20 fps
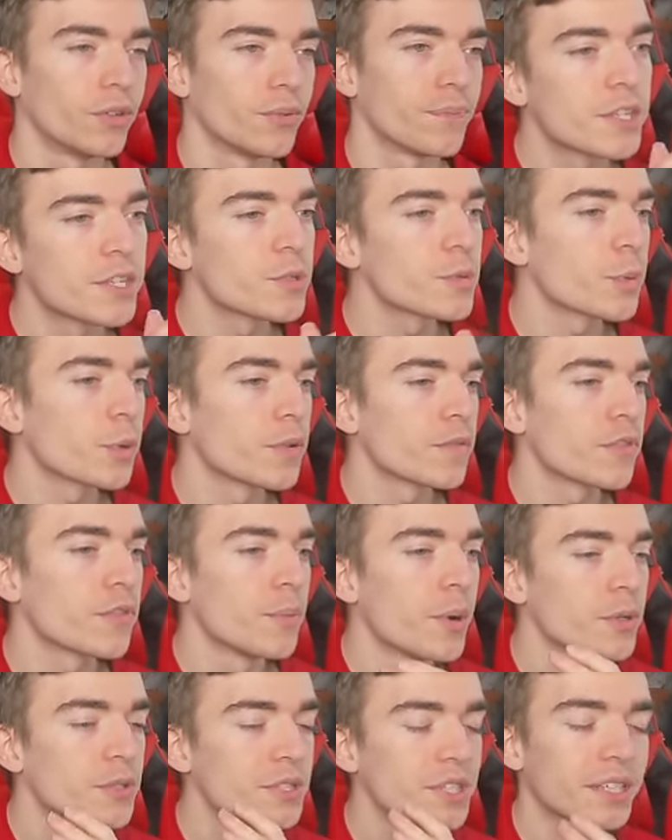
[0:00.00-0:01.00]
This is one of the
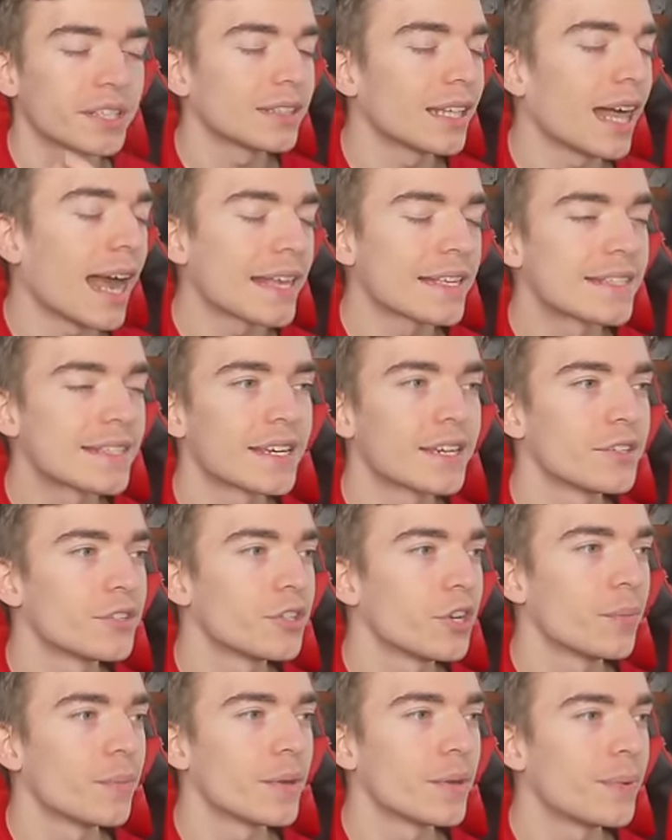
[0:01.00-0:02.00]
most classic
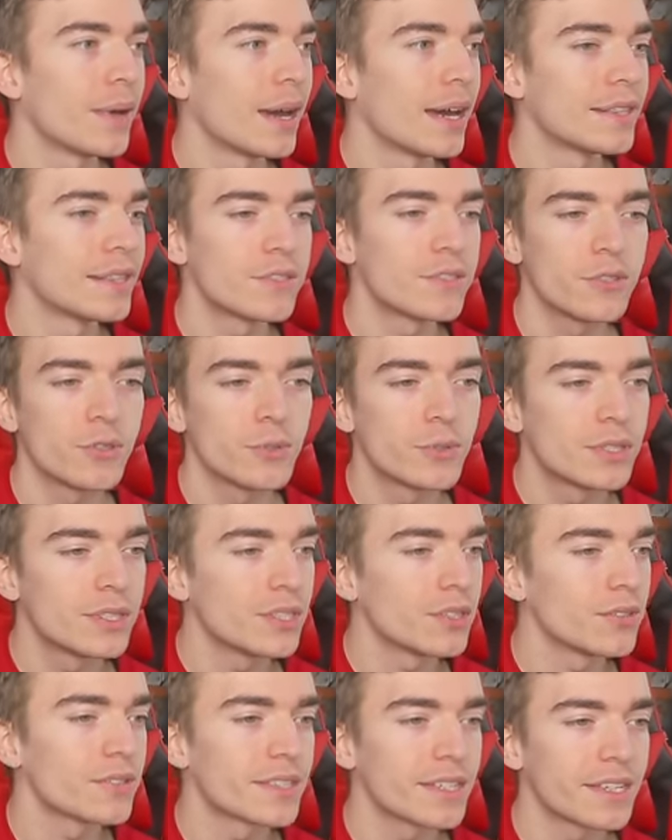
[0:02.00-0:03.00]
Adopt Me pets. You
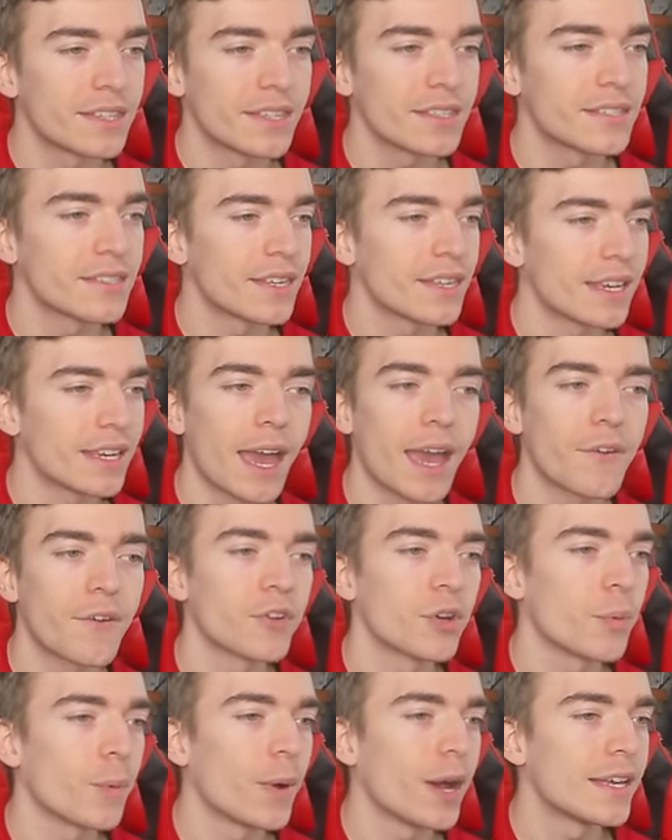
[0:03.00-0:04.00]
still see this thing
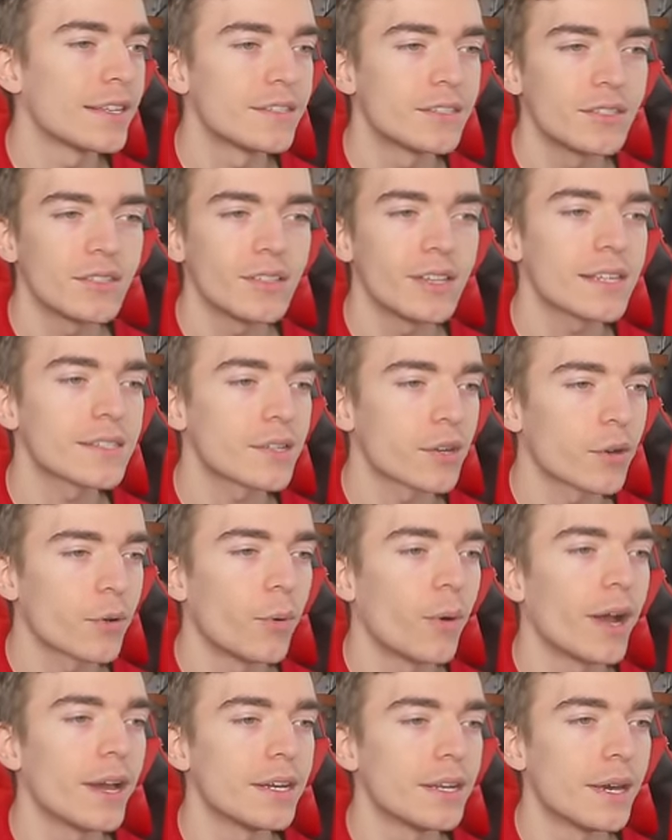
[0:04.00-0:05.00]
everywhere. Still has
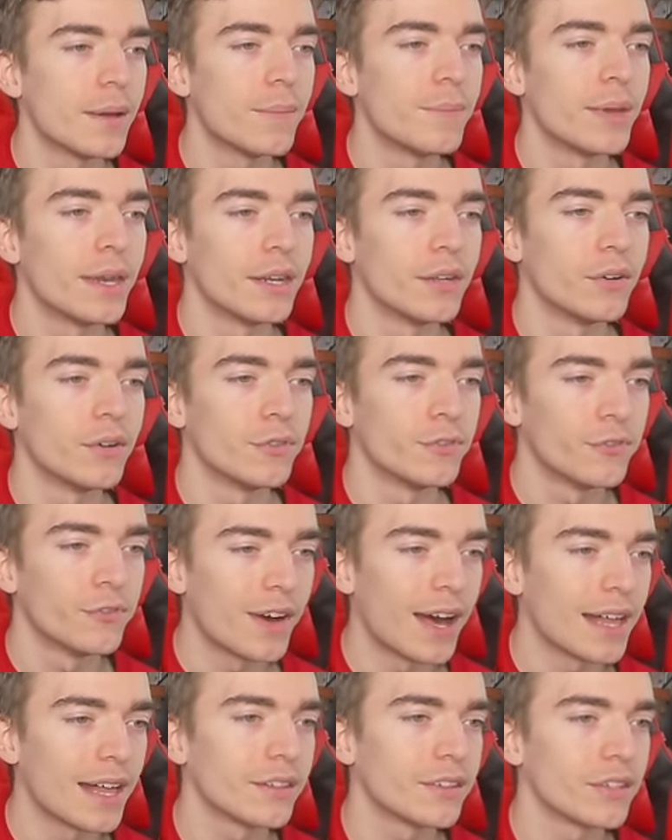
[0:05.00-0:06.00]
quite a bit of
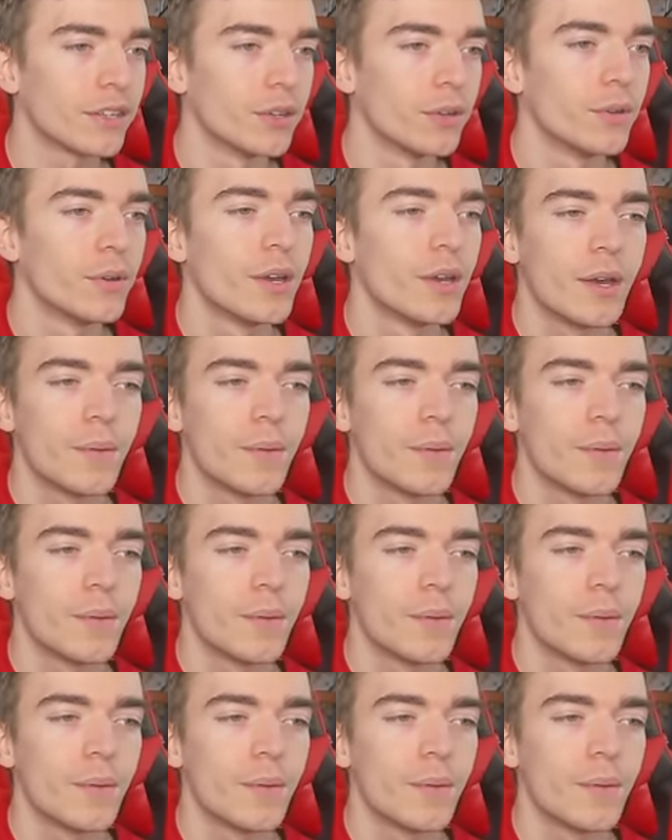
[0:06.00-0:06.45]
value.